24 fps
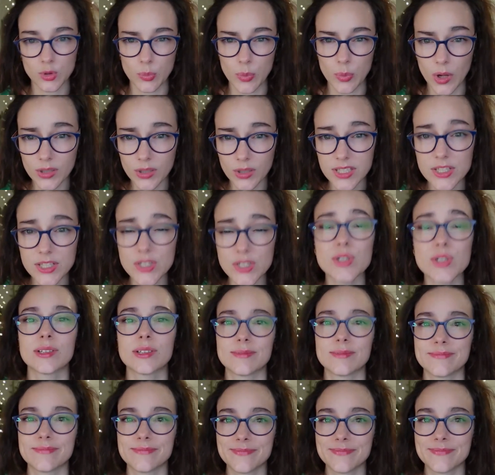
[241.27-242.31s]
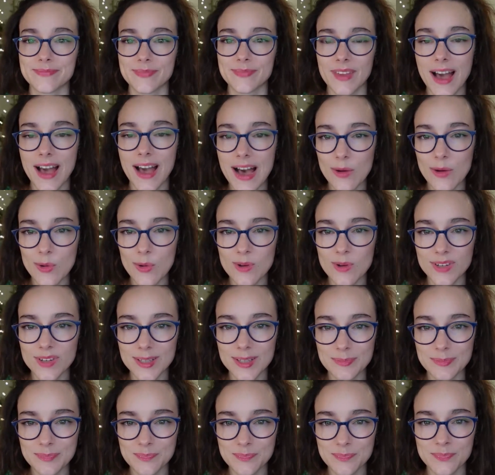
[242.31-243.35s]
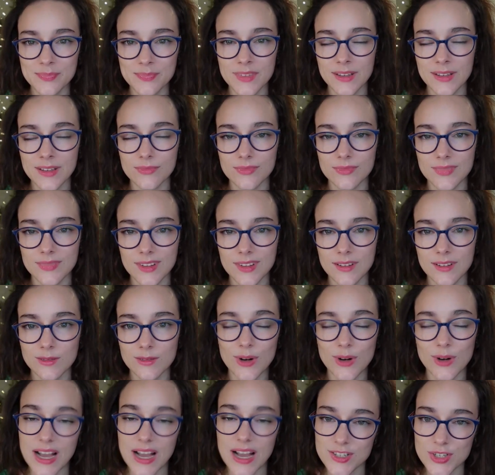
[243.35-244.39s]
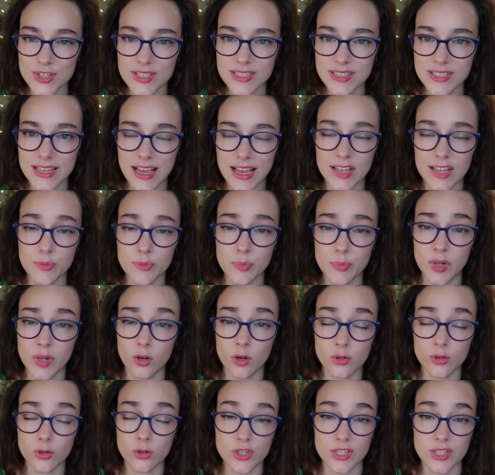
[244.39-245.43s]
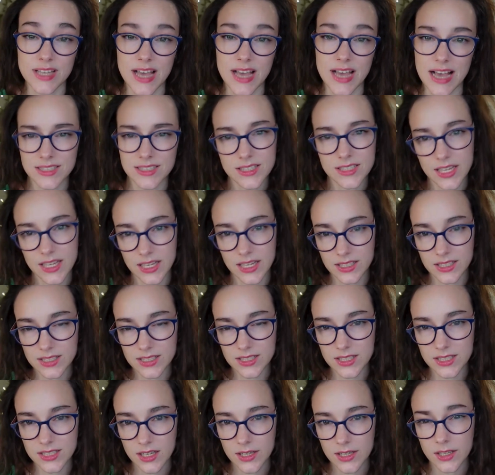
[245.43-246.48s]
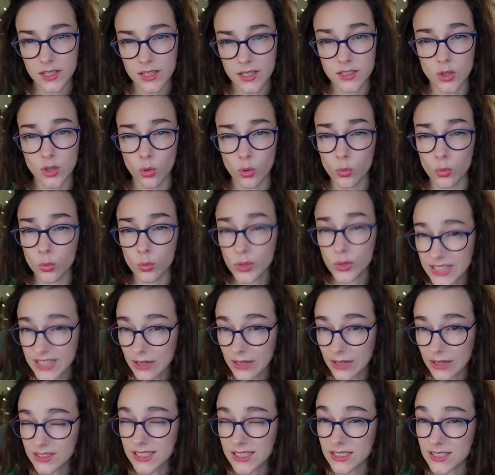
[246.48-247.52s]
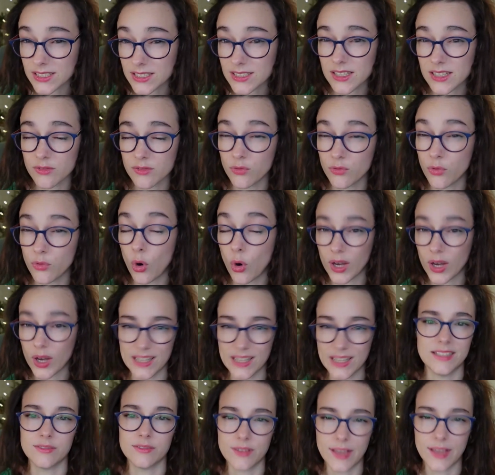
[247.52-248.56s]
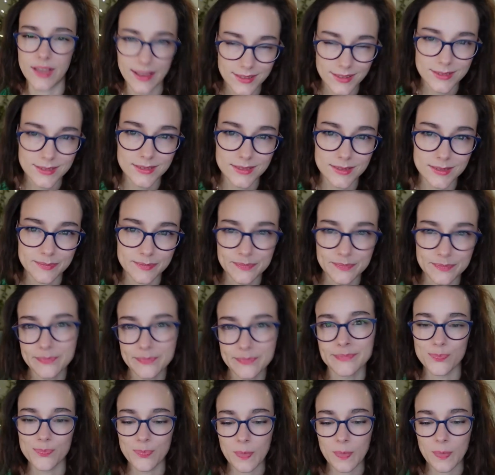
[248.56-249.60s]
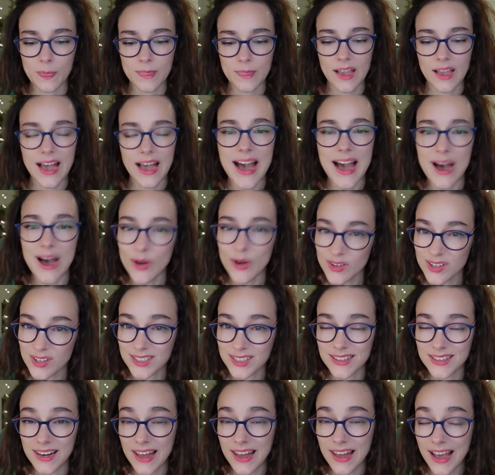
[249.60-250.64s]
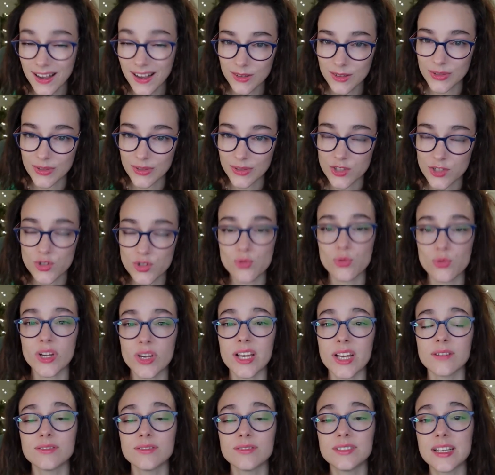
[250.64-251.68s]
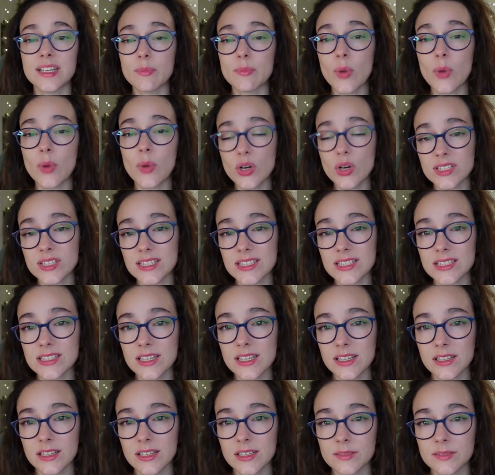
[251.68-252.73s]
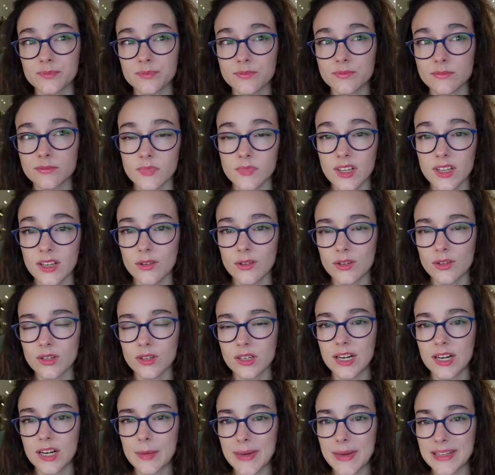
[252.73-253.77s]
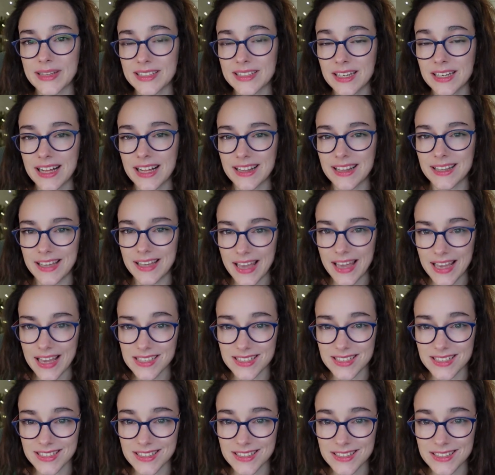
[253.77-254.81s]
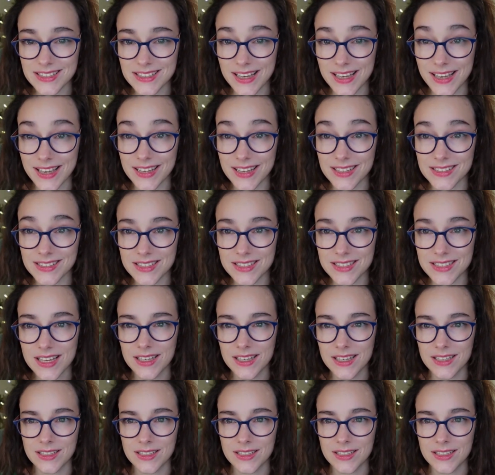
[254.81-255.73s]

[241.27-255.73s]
to Polish. However, Russian and Belarusian has 6, so without this vocative case. However, the language with the most grammatical cases is